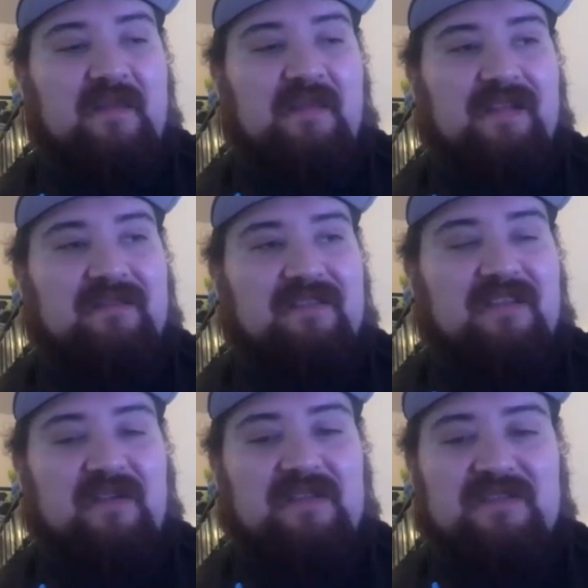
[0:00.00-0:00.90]
but you
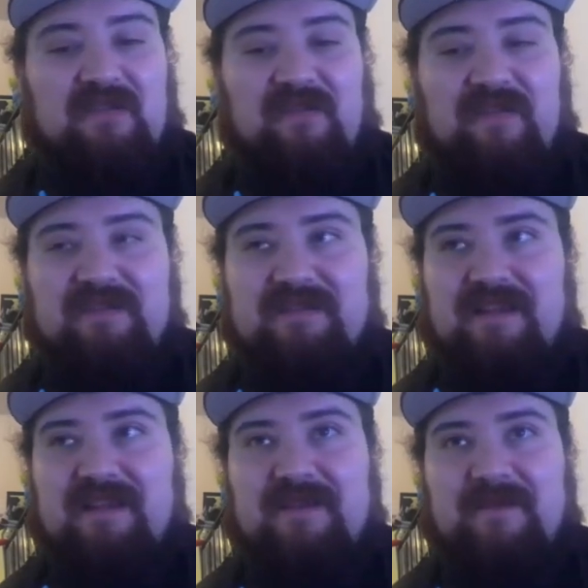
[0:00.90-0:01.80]
know it sort of feels
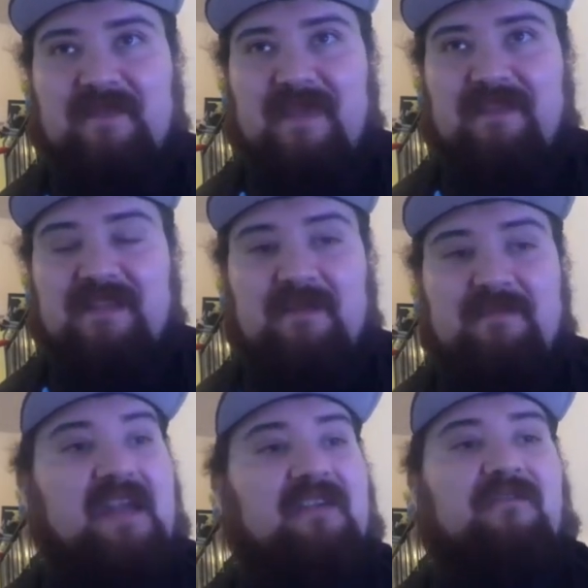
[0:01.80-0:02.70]
like there's a
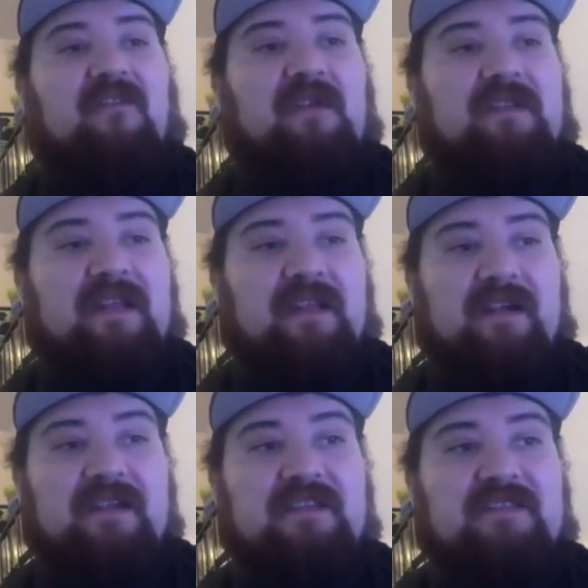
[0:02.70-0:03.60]
metaphor in that
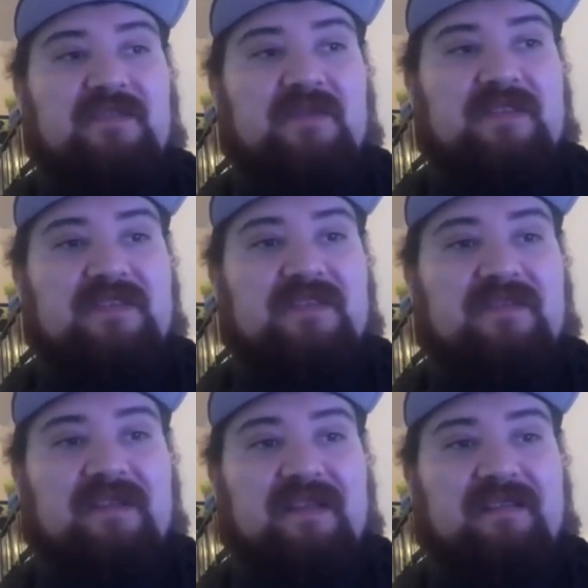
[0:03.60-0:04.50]
honey too in sort
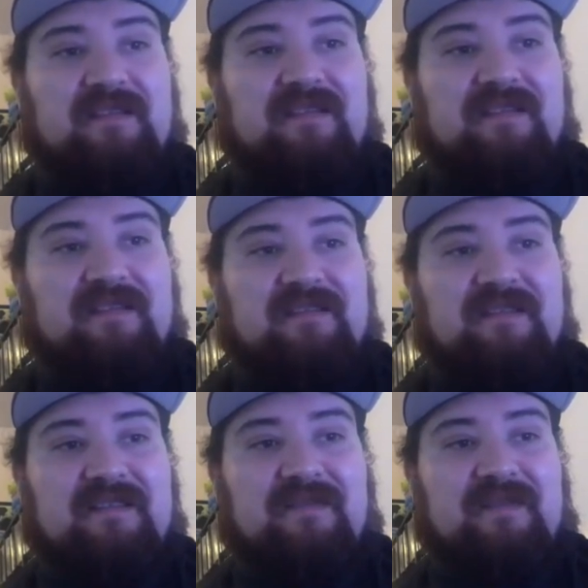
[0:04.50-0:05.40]
of like the
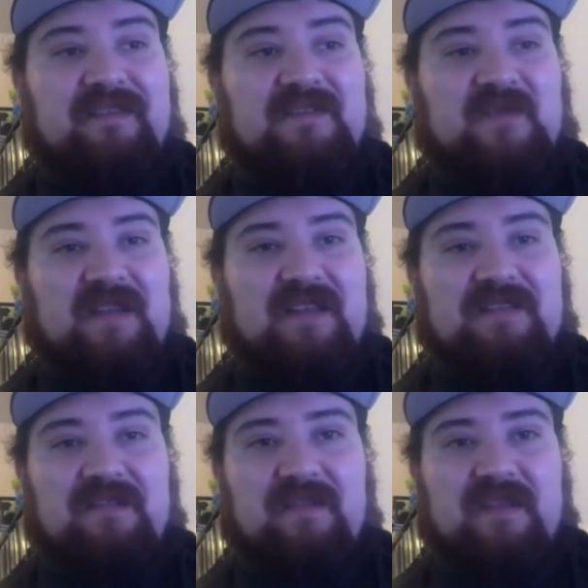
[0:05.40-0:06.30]
the, the
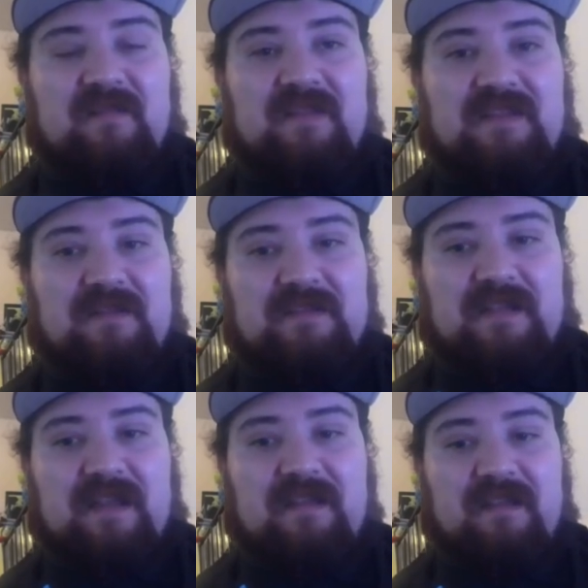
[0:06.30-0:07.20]
sweetness of the image
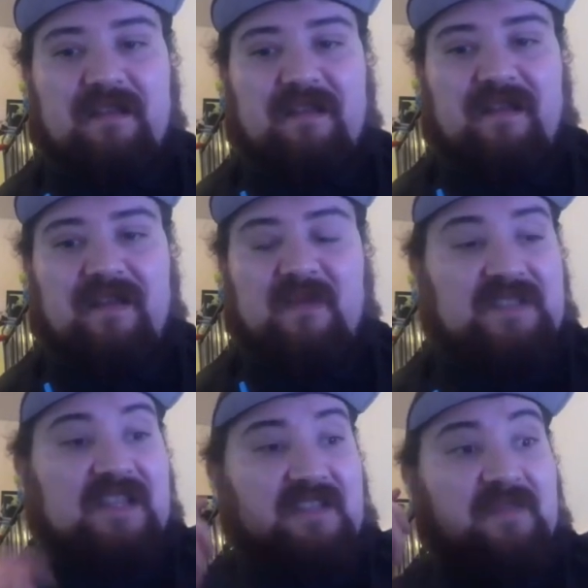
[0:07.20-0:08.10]
outside uh,
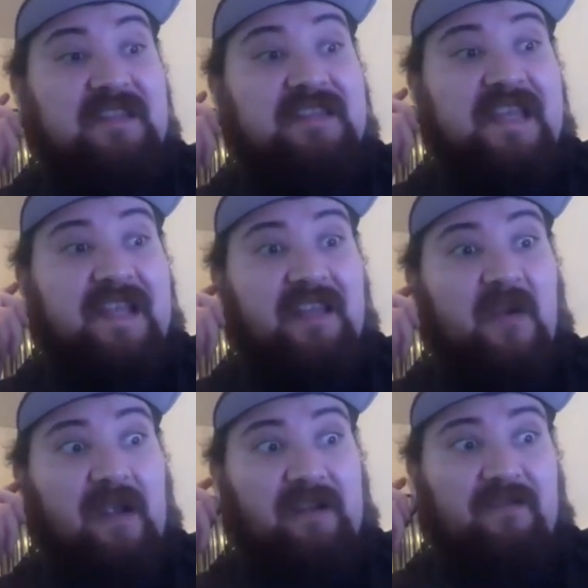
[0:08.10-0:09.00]
was that something taken
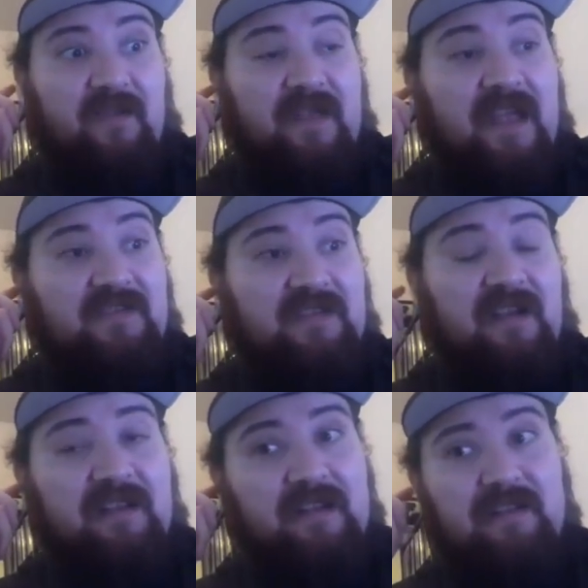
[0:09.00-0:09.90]
directly from the actual
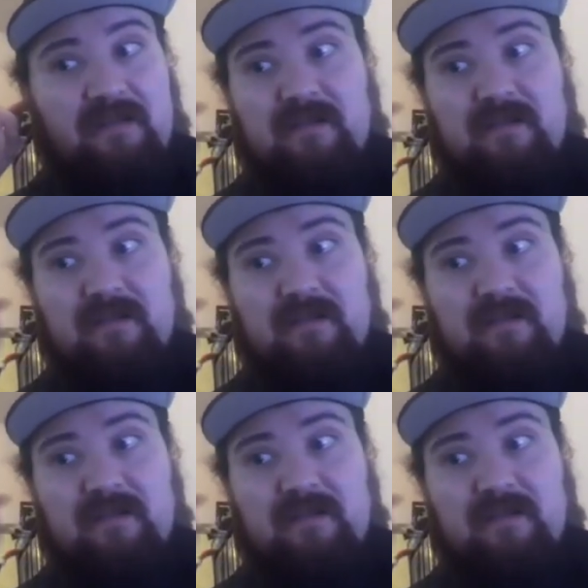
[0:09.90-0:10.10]
colony